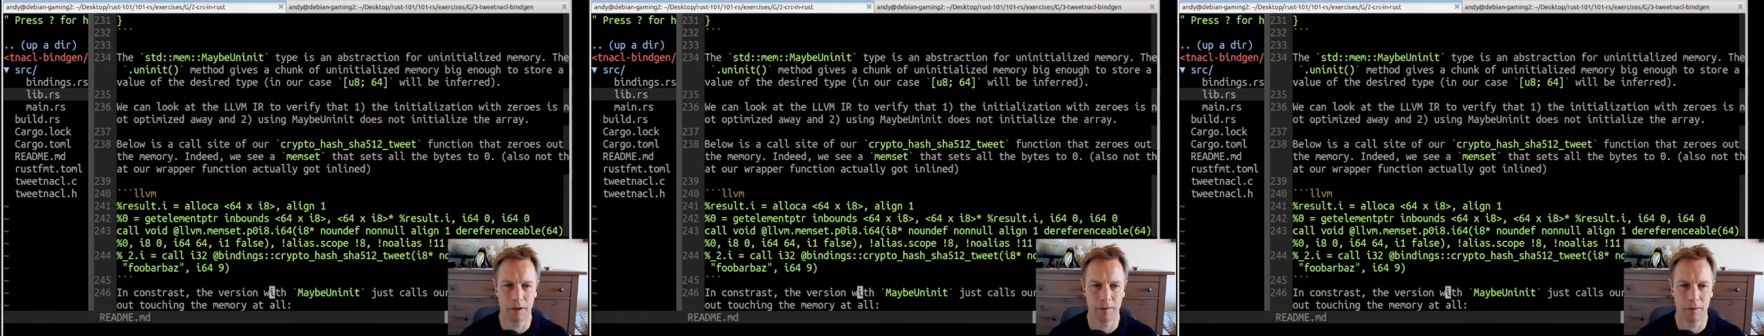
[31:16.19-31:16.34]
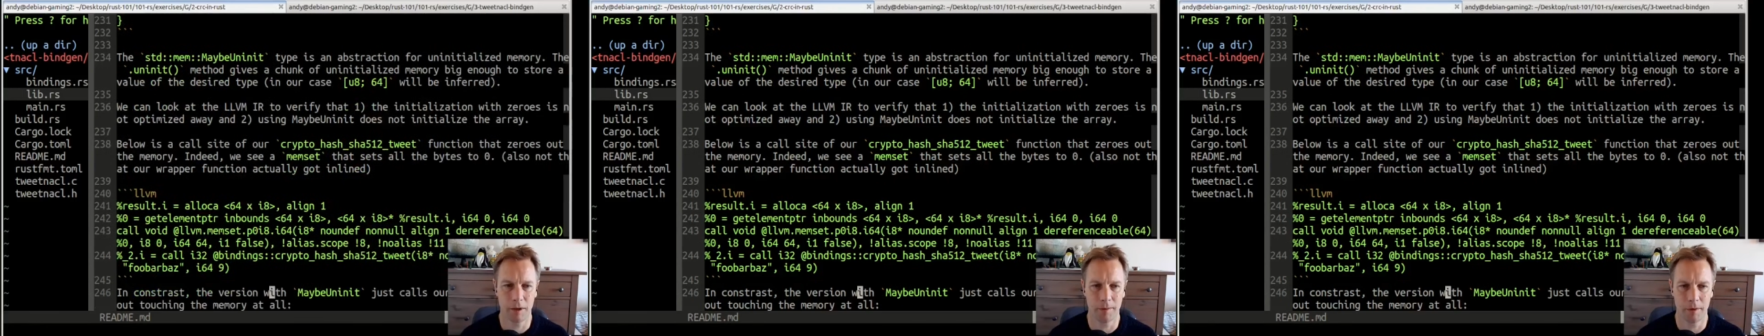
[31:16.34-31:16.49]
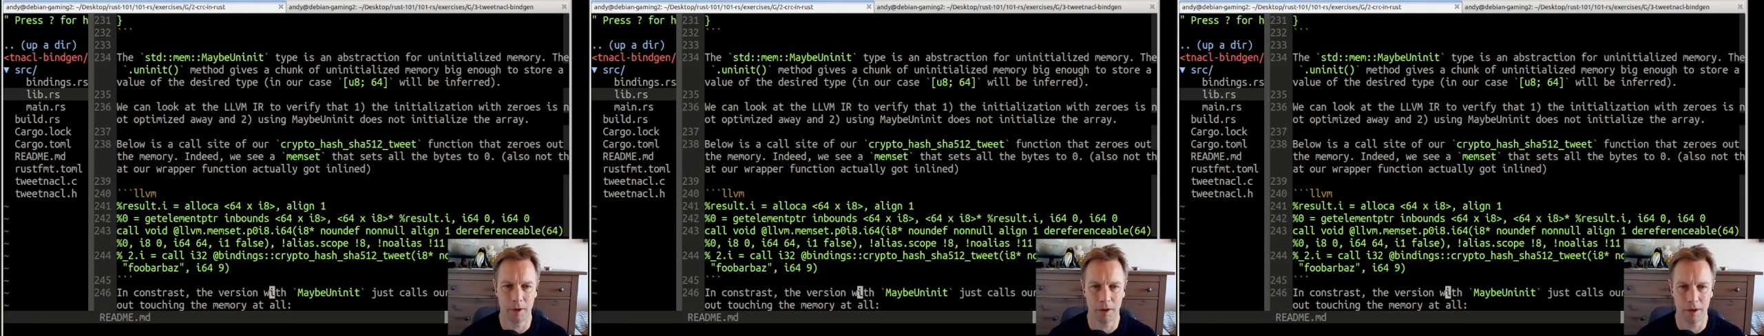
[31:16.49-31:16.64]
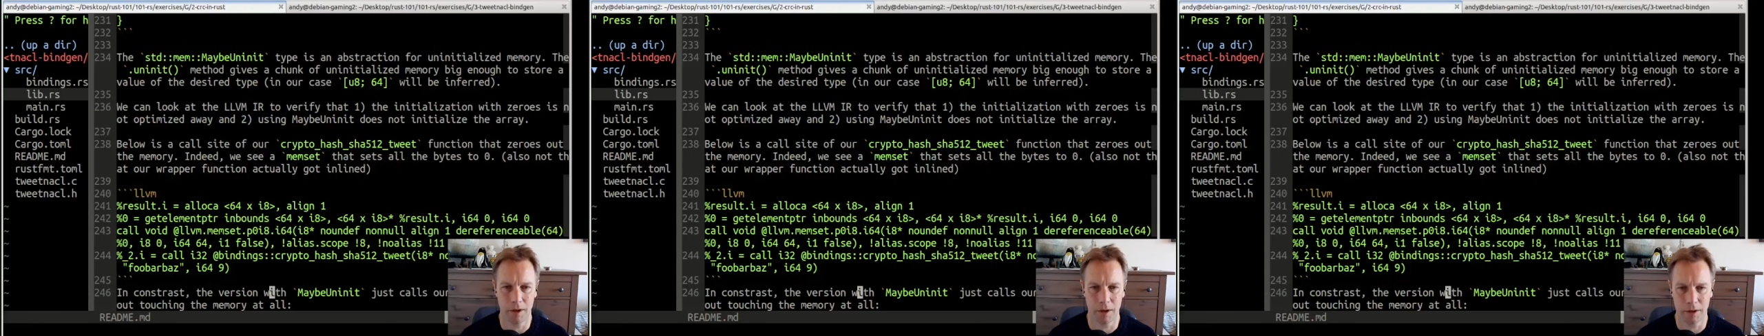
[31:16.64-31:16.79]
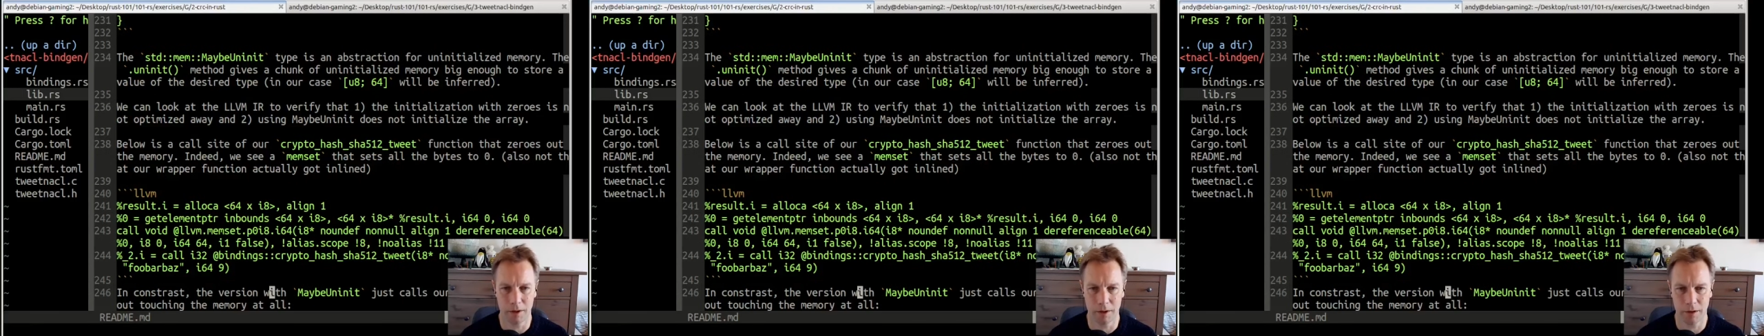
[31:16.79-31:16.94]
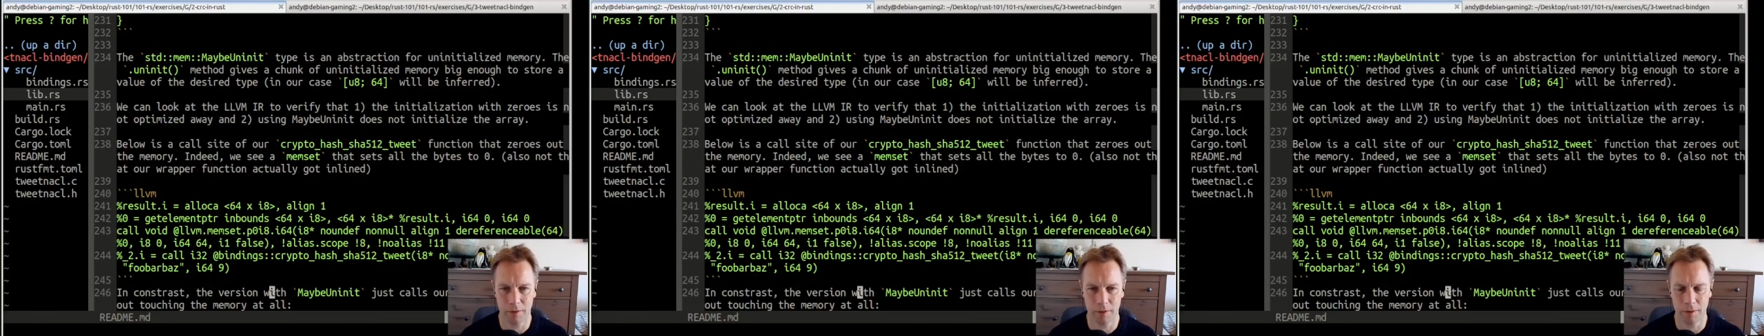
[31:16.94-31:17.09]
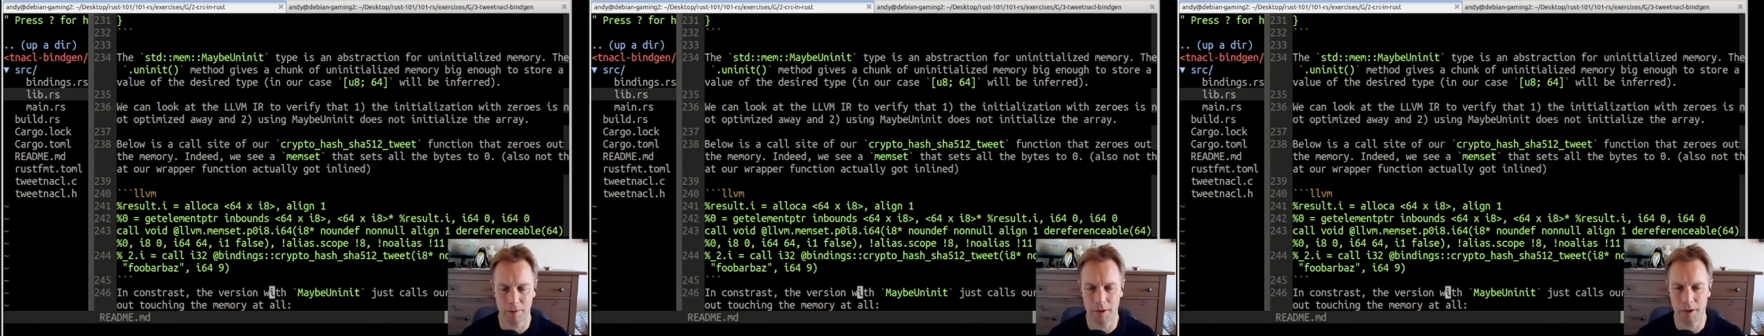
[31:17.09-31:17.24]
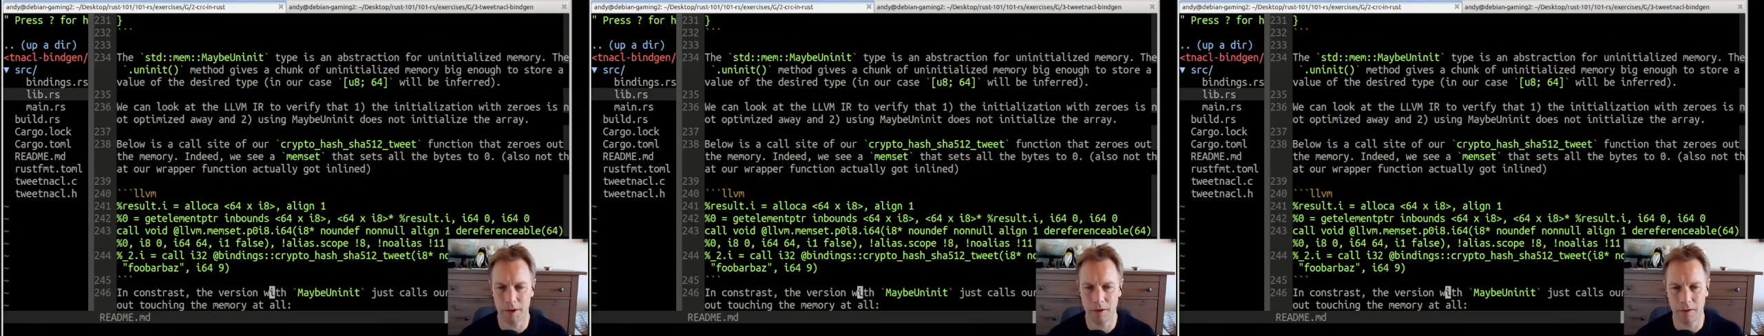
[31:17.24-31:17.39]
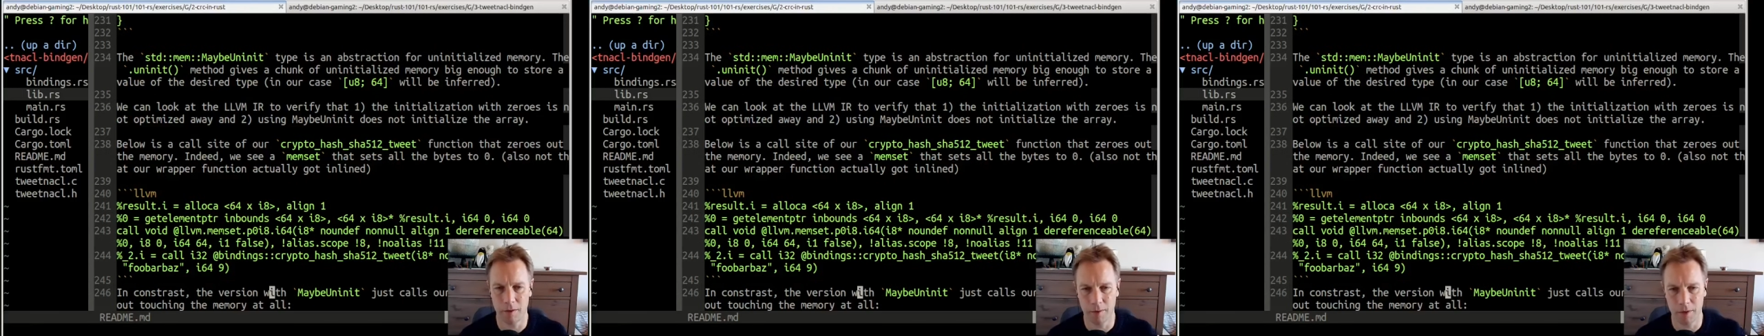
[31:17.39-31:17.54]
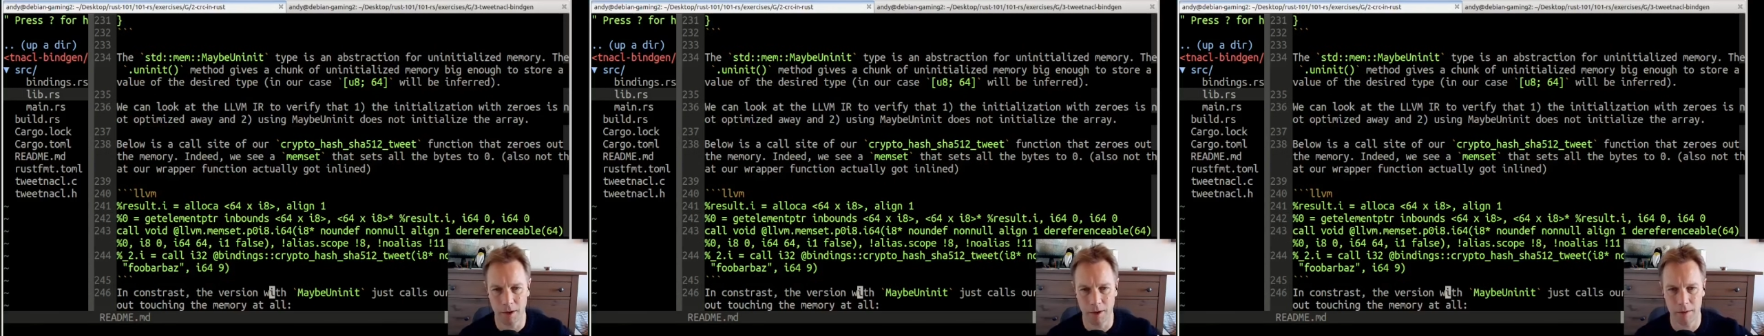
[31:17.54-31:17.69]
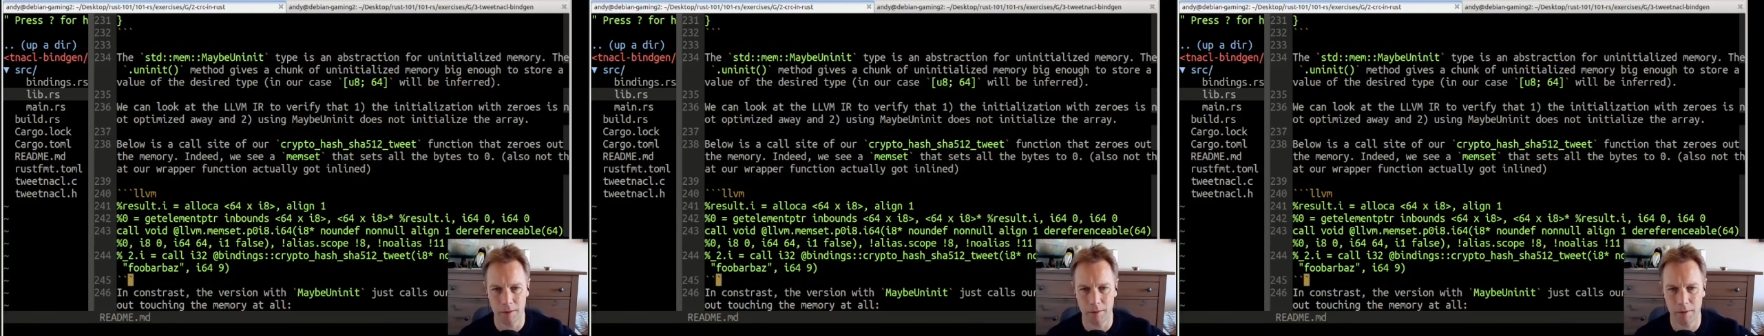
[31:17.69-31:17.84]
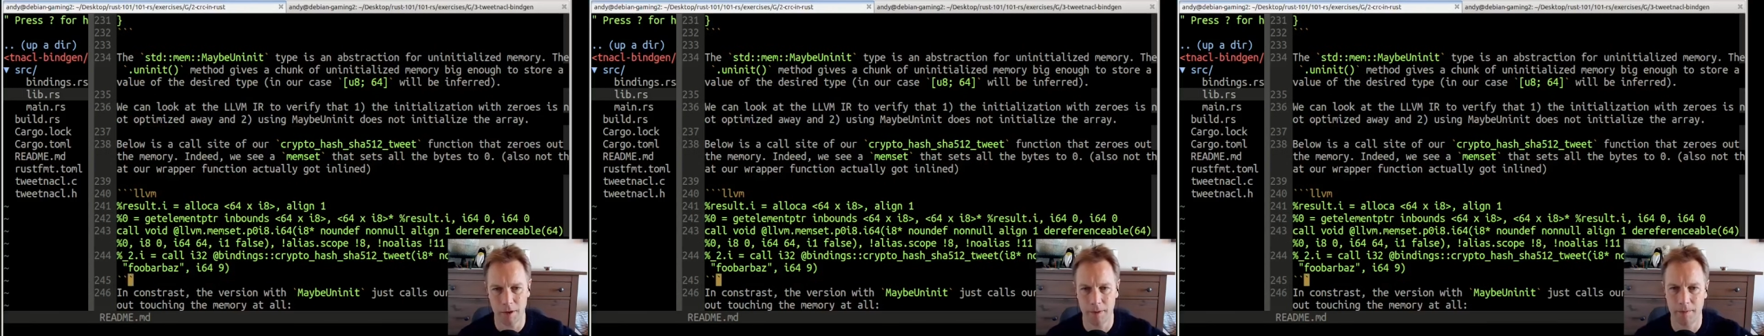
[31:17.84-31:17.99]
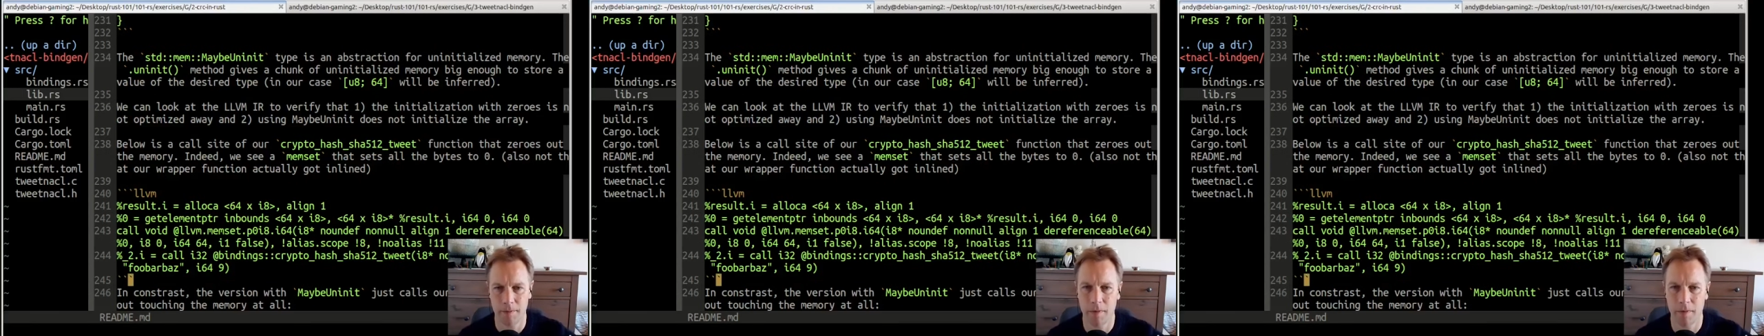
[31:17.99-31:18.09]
maybe uninit, so probably they do it better than me.